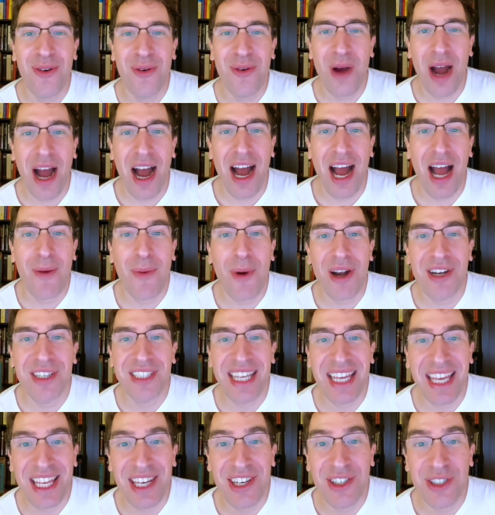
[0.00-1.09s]
I wanted
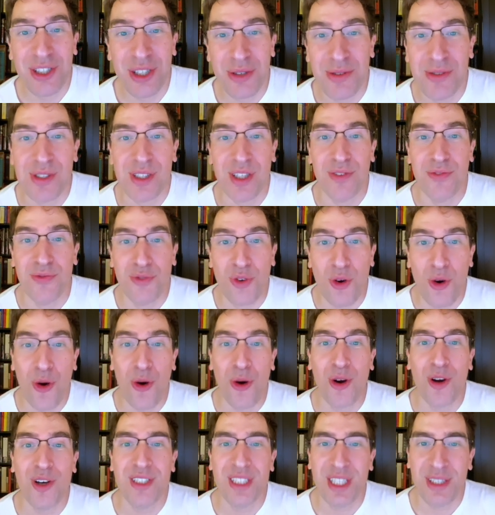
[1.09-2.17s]
to introduce the
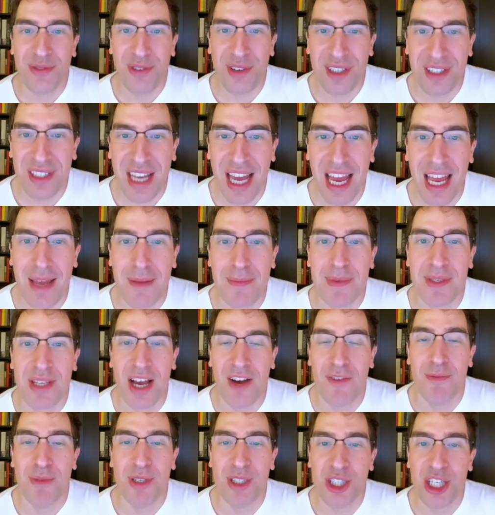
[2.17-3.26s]
4 different types
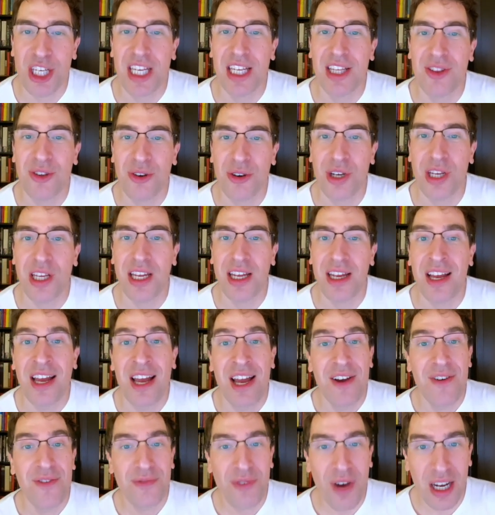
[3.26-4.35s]
of machine learning
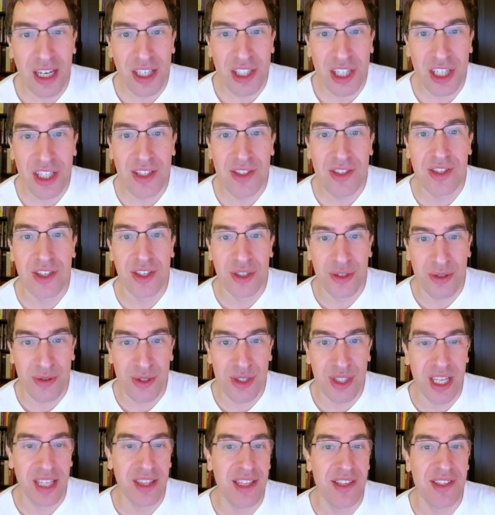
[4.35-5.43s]
functions
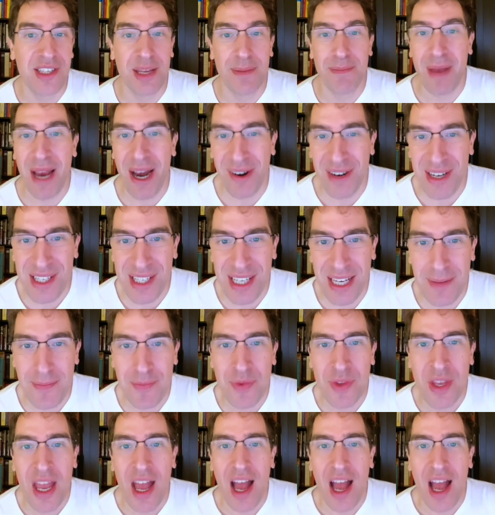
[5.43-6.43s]
used in this comparison.